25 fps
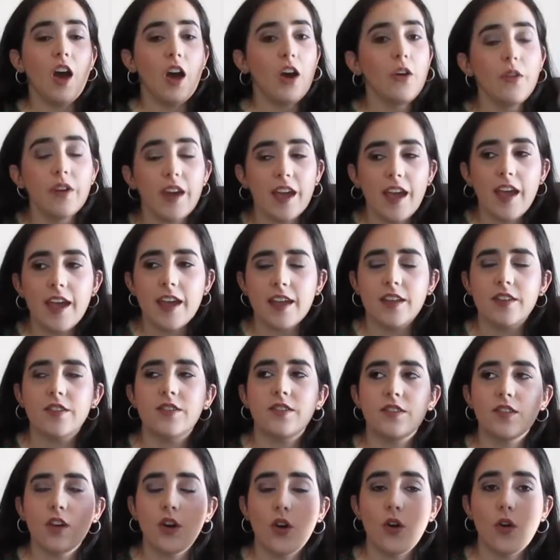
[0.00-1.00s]
Okay,
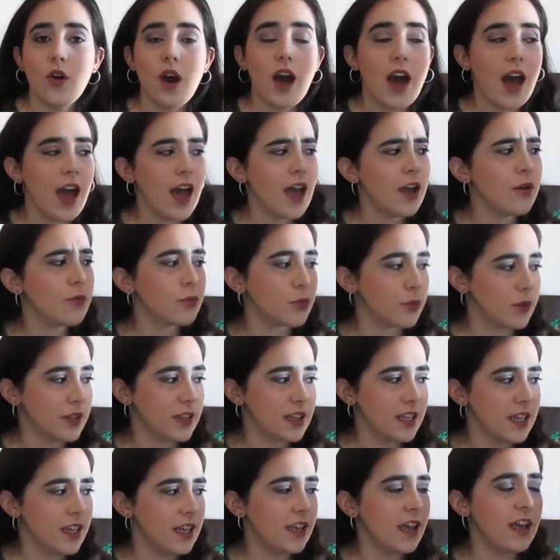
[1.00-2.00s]
so I
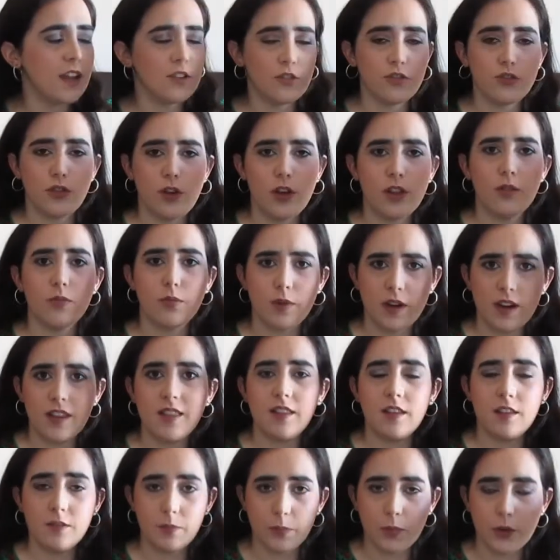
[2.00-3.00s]
really enjoyed reading
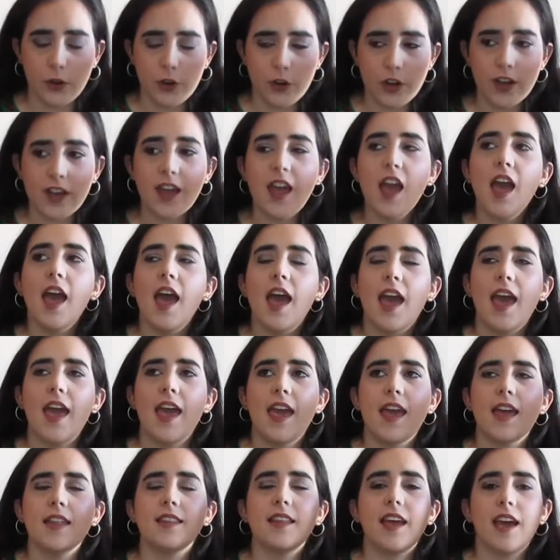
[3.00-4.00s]
this book,
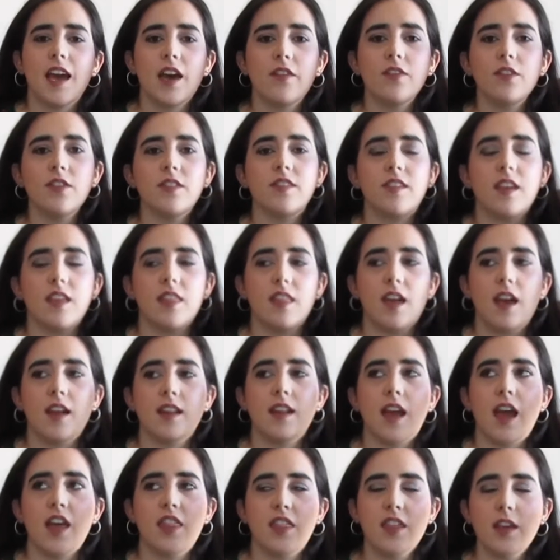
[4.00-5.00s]
and I have to say
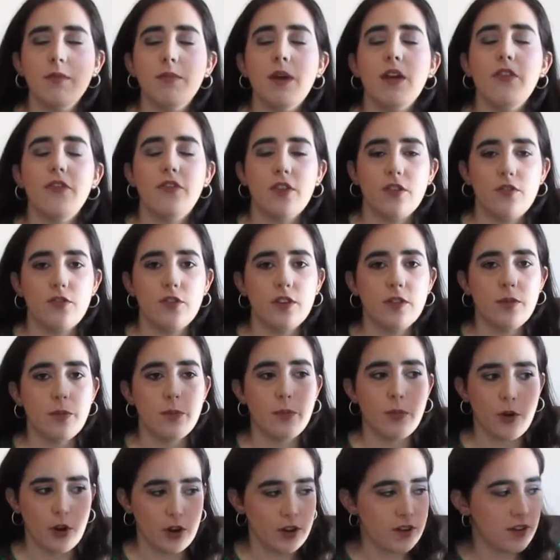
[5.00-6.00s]
that I think my favorite
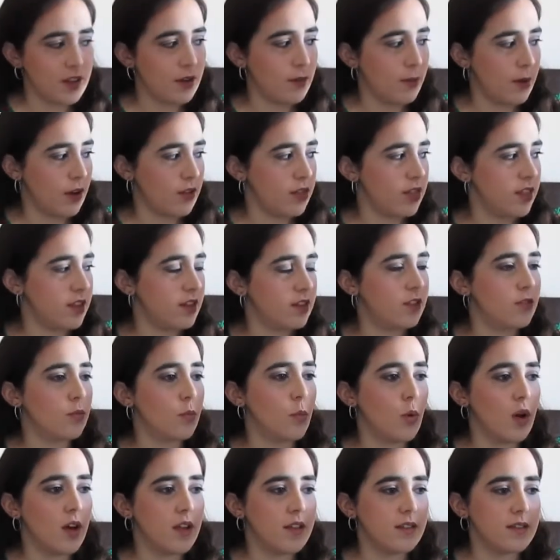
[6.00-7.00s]
part about this
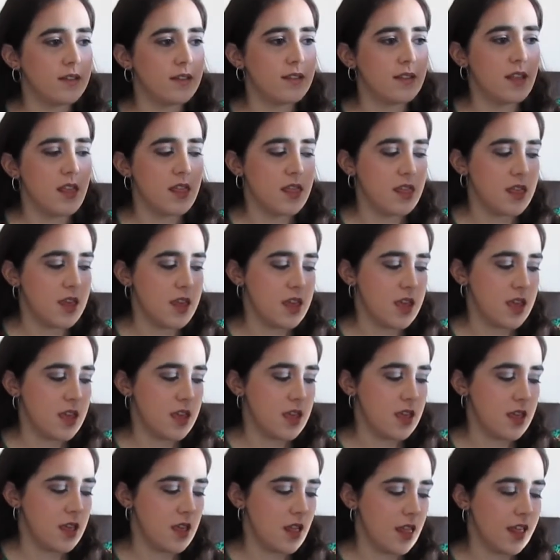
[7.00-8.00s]
was
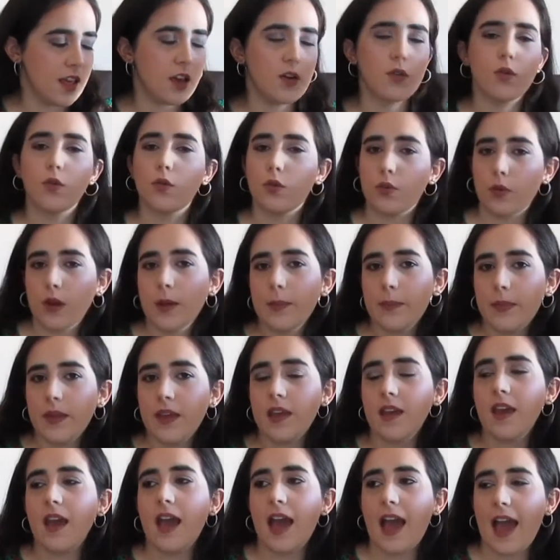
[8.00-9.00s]
the, like,
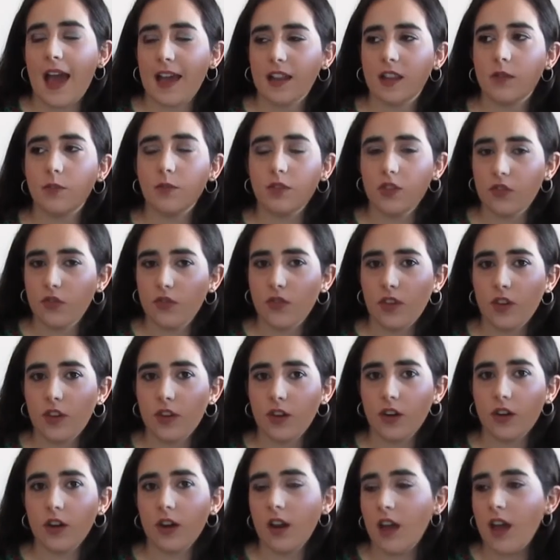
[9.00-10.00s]
creepy
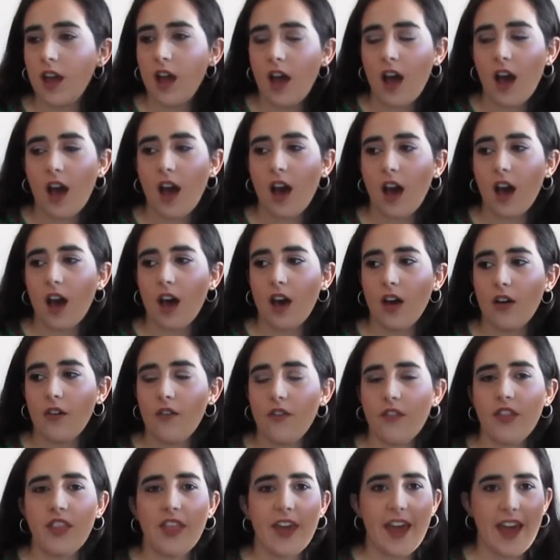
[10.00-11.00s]
atmosphere
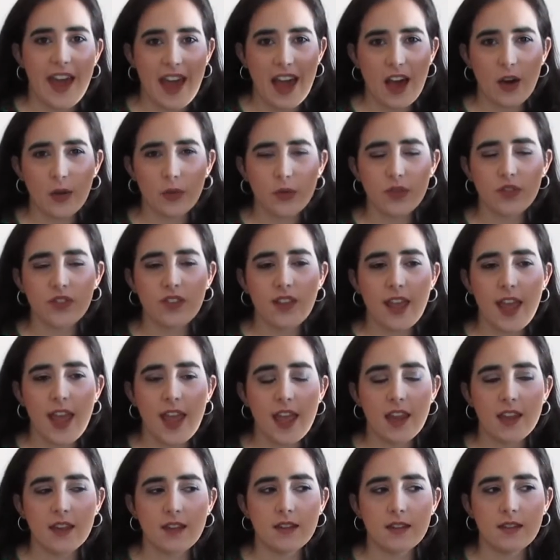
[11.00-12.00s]
of the house
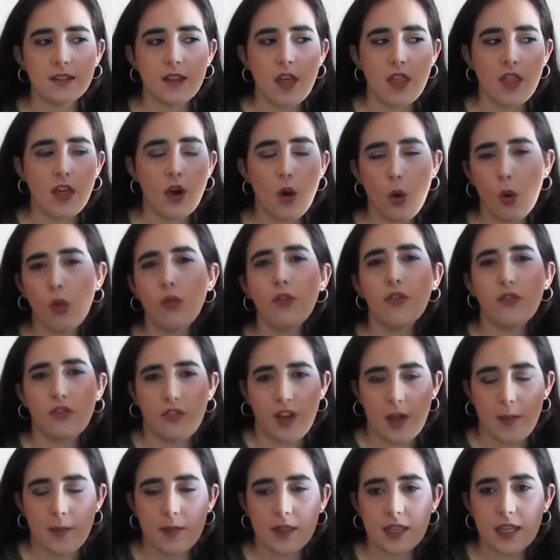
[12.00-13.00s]
and the whole
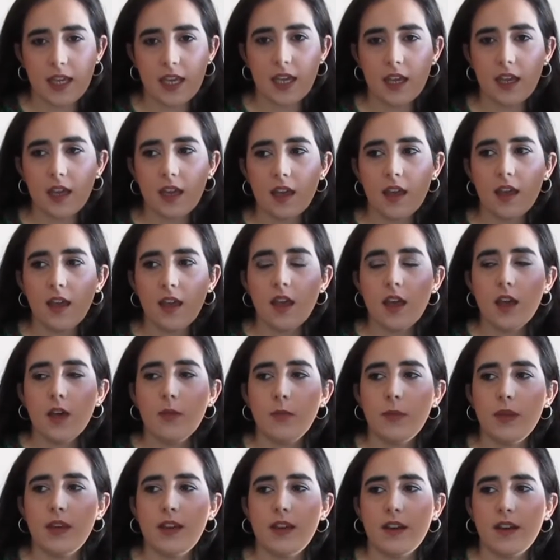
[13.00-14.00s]
family,
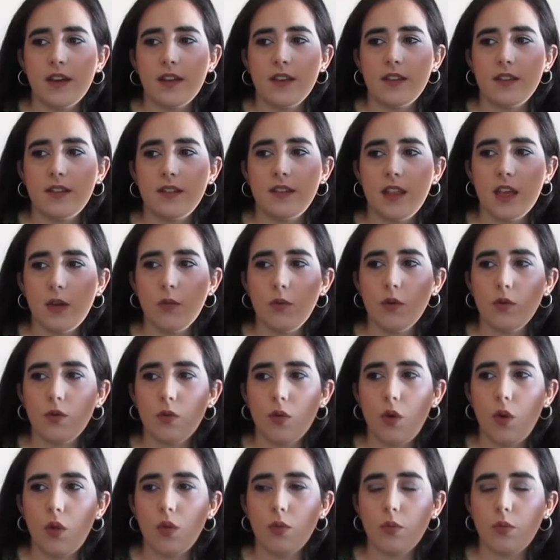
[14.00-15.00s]
because they were
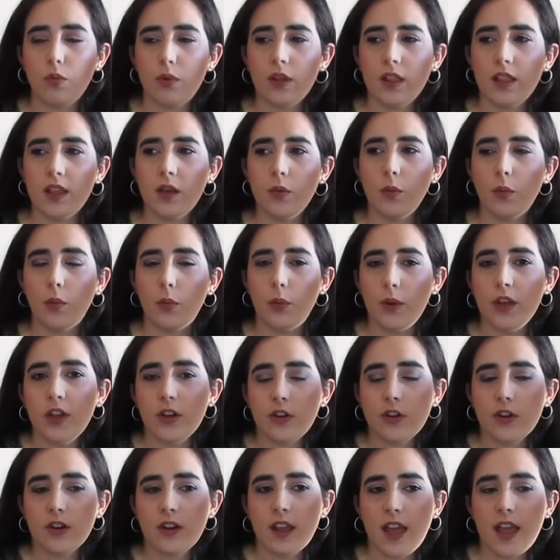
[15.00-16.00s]
all really
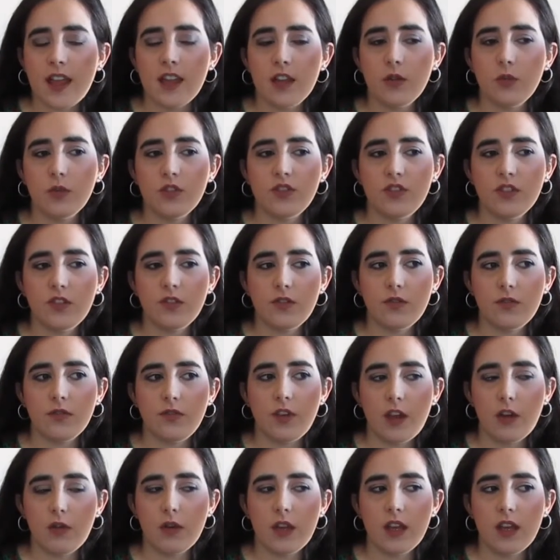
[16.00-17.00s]
weird, and it was just
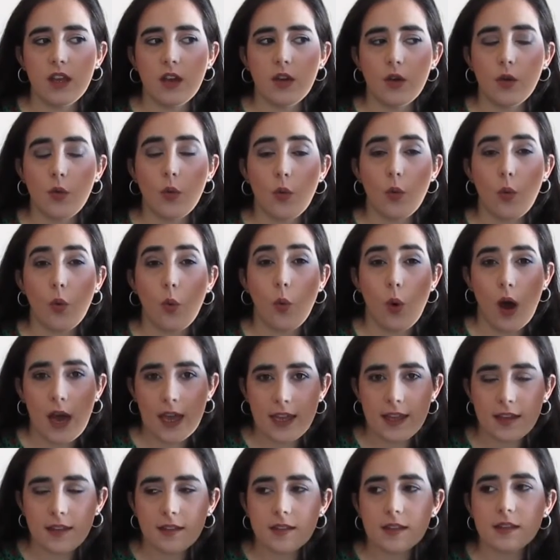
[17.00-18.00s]
very
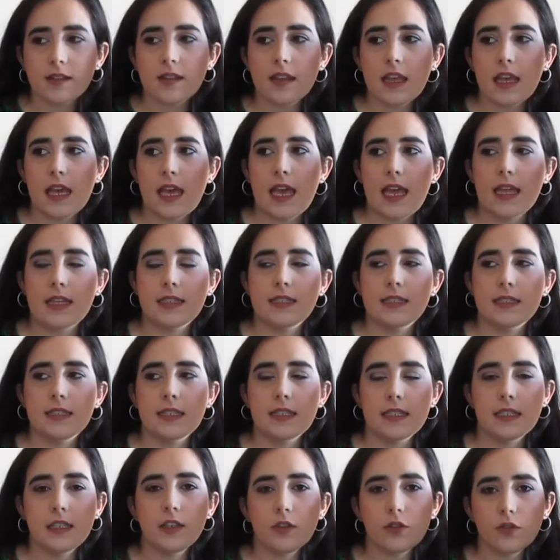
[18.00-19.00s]
quiet and
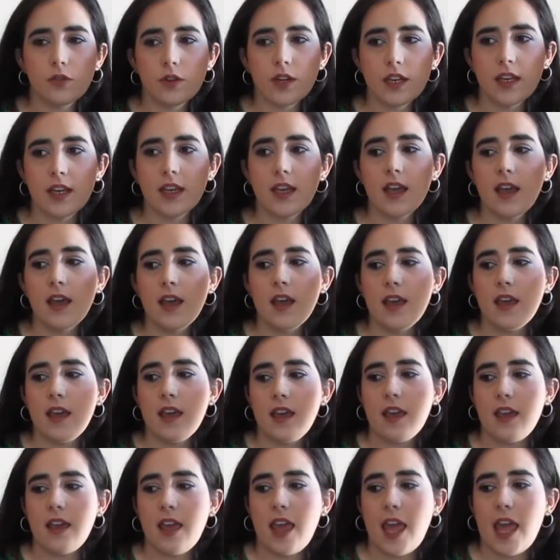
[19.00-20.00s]
eerie
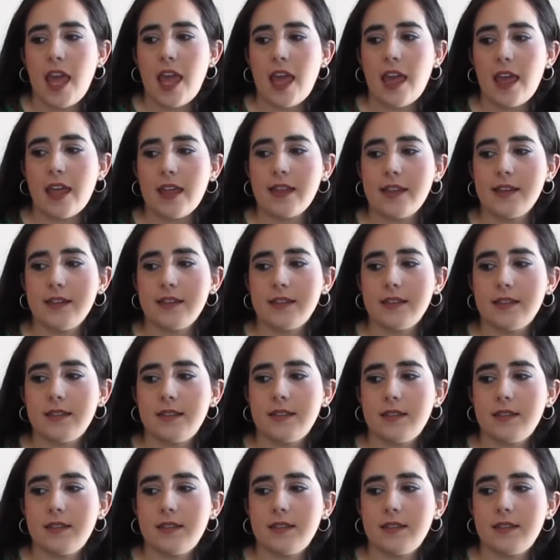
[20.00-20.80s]
and